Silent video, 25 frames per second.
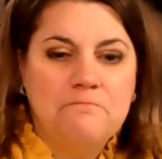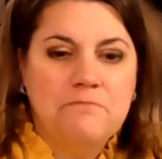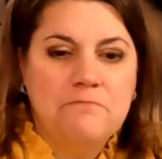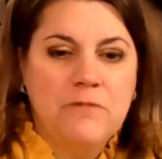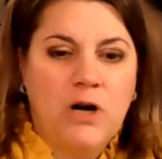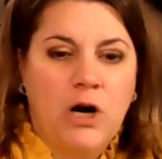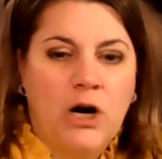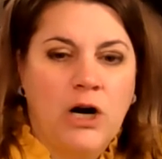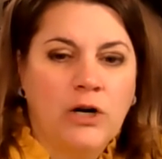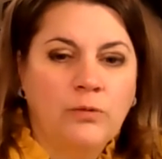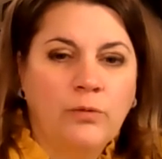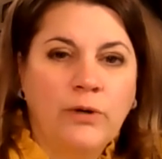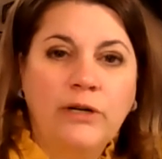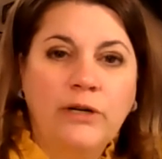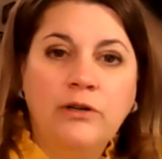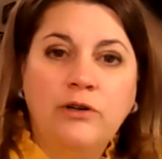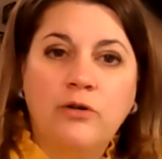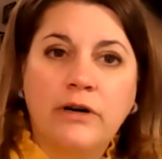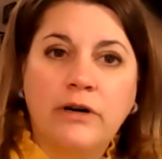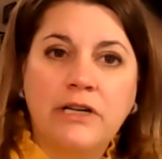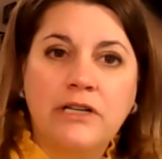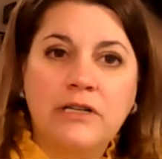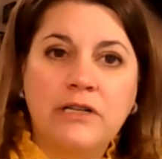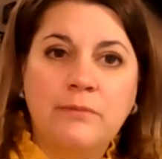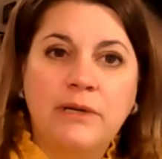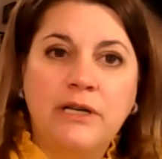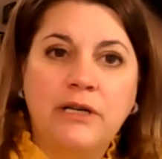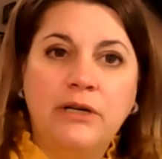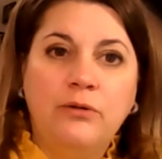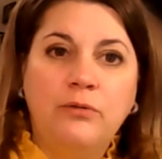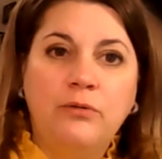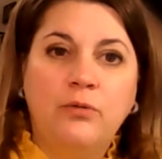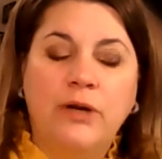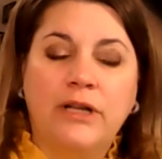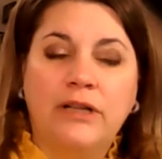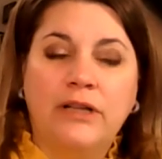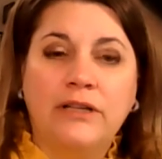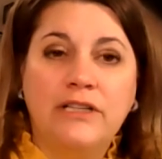Are we going to be
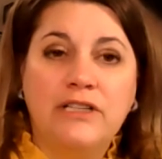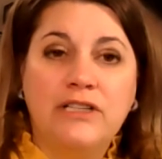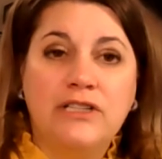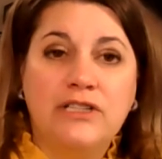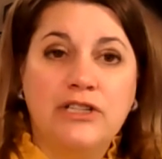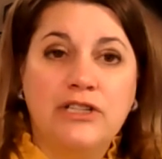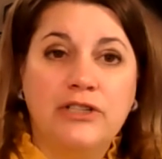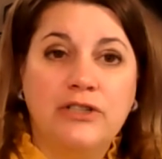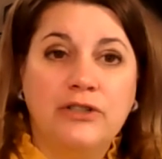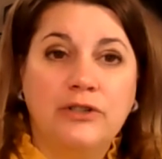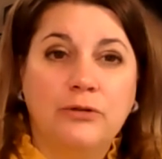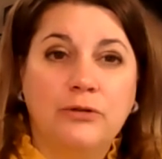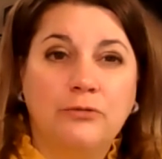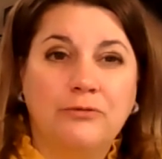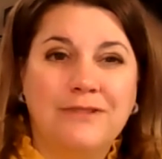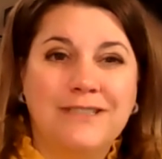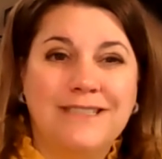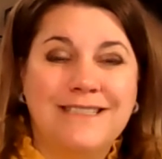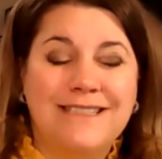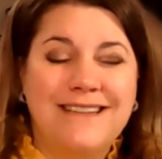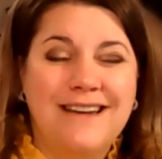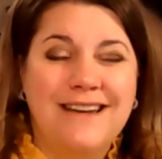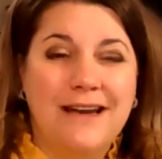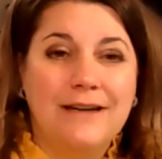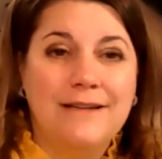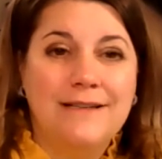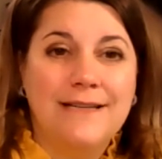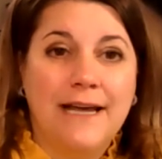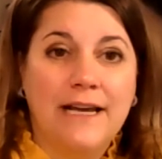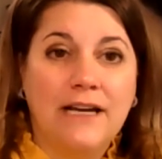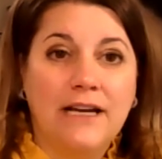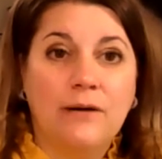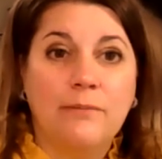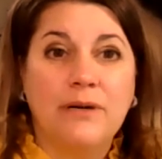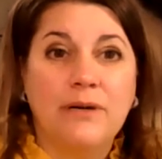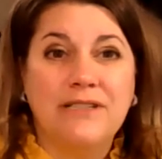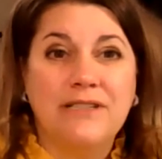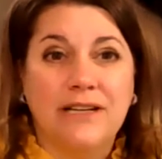willing to
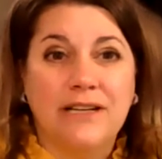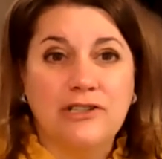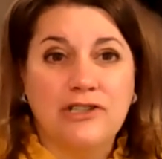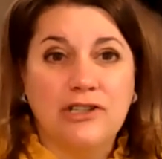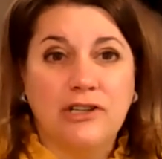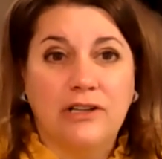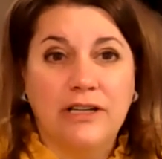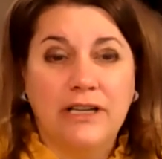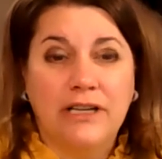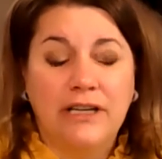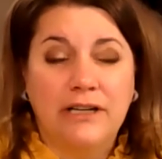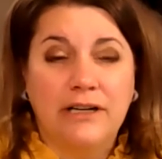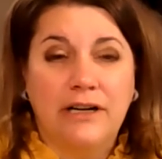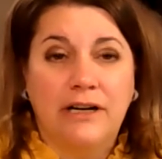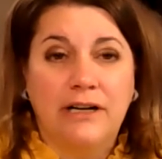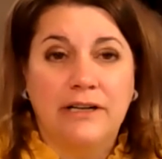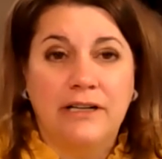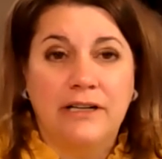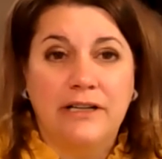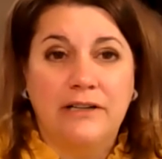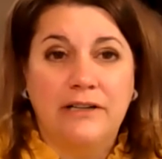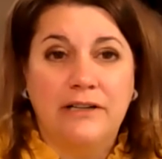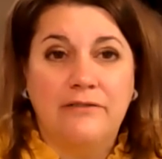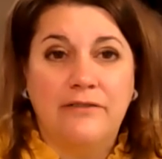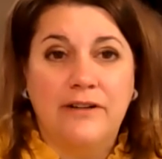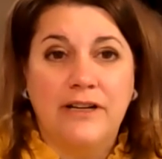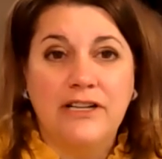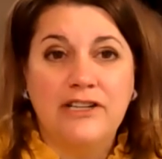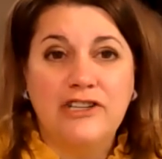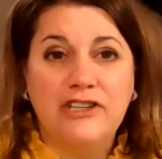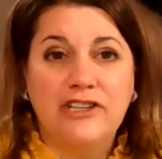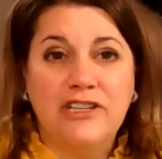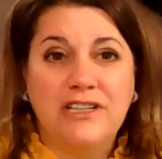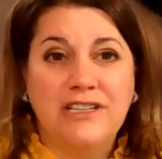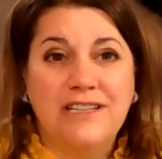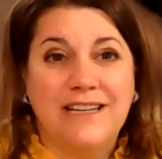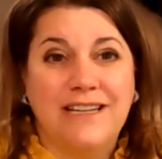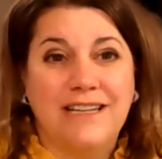take a potential hit on
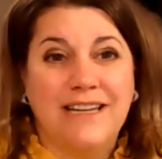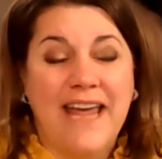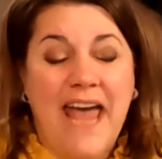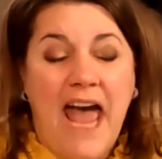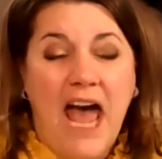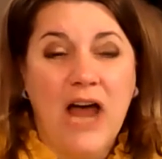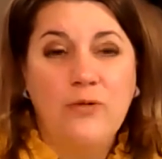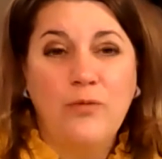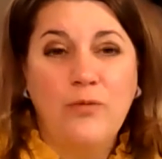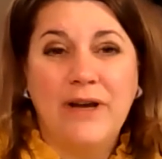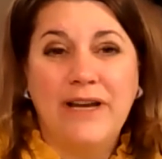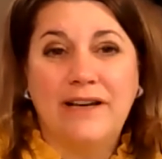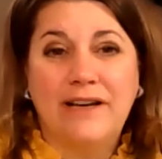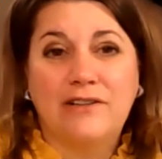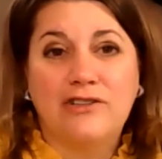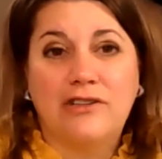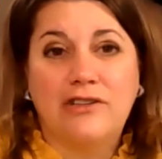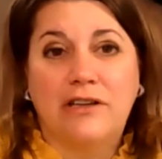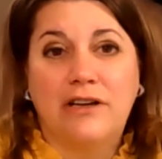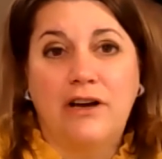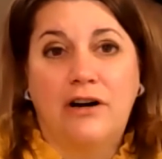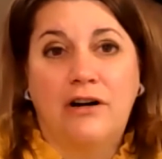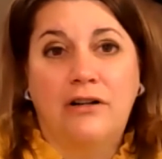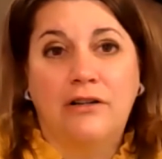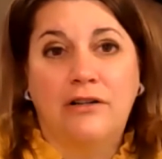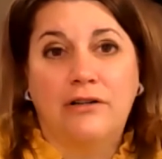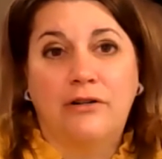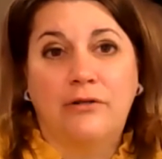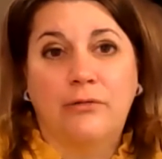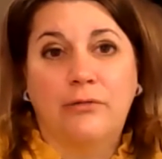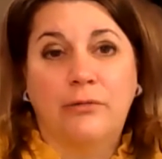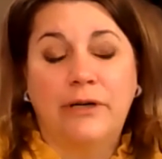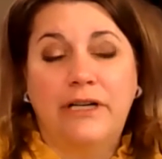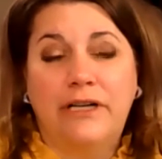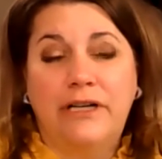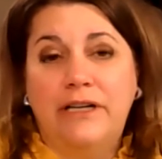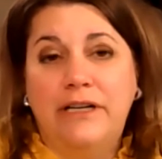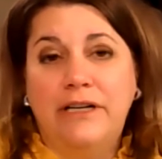innovation? And can we actually all
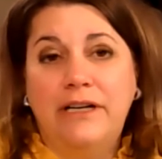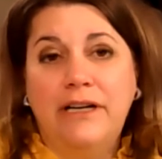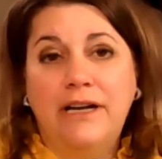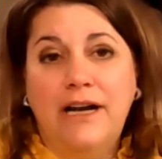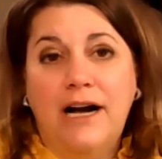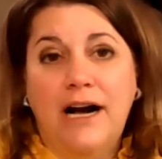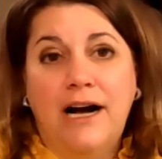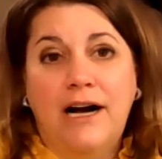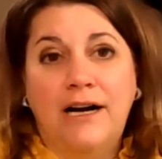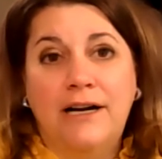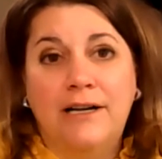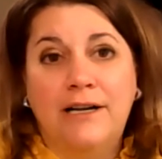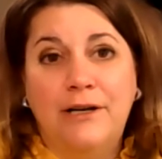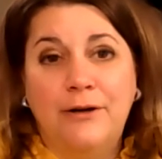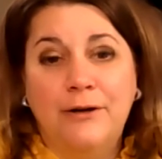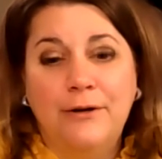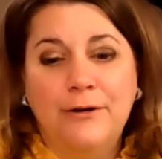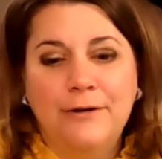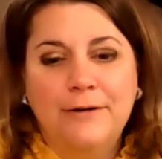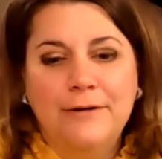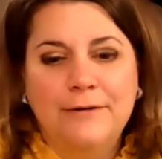agree on